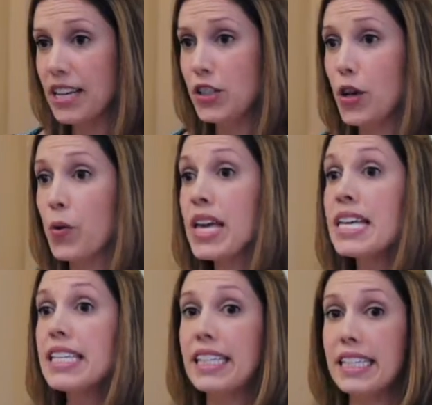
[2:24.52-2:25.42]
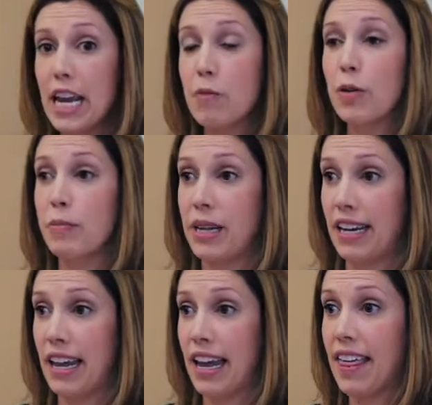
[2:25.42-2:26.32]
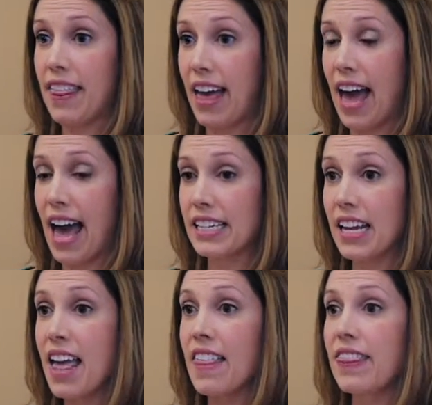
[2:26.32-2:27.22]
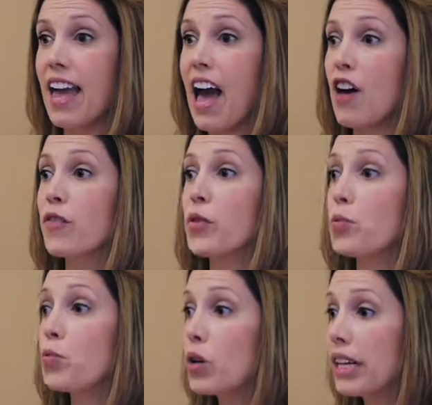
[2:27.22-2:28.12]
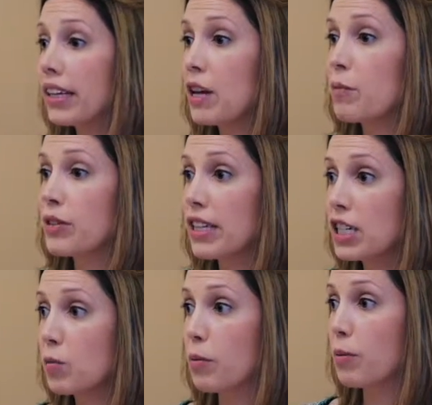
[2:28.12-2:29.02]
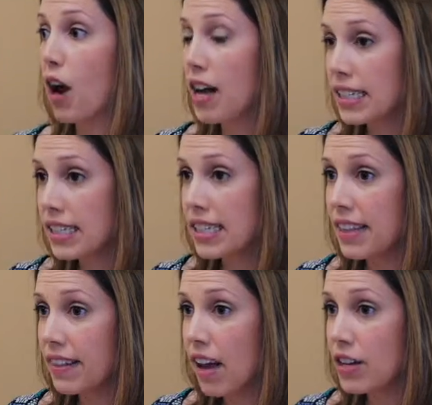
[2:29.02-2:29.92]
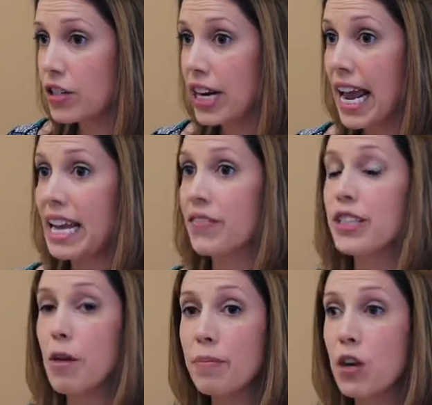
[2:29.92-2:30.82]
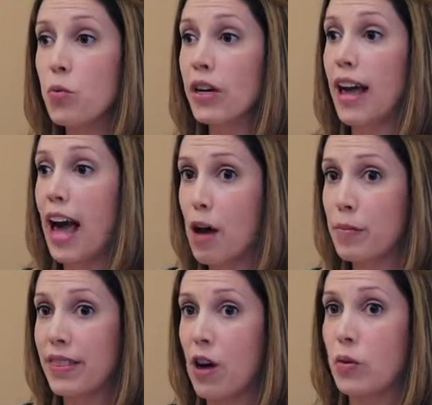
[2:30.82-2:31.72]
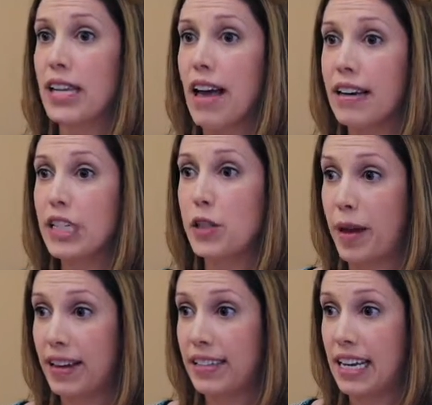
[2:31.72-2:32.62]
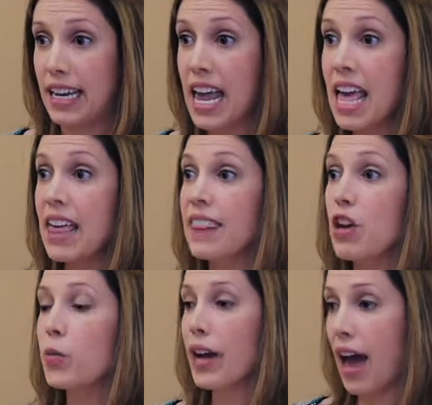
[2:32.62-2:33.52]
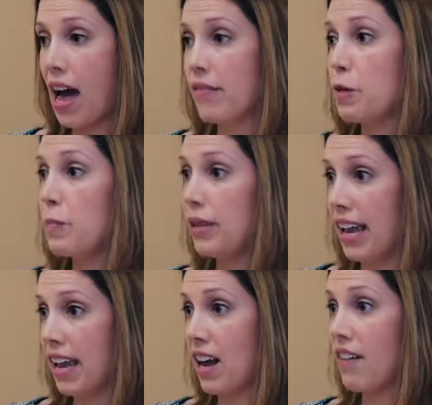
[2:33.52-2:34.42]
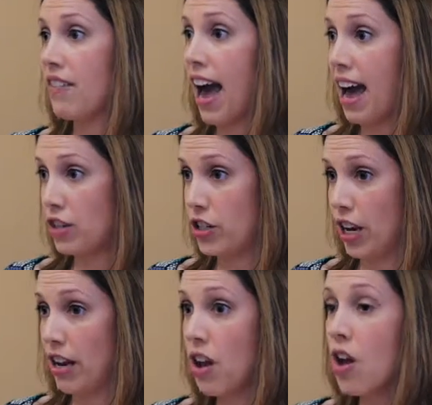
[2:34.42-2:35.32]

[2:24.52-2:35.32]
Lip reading: So stable meaning that they have really predictable processes in the country, and if something were to happen that was unexpected, they would have a plan of action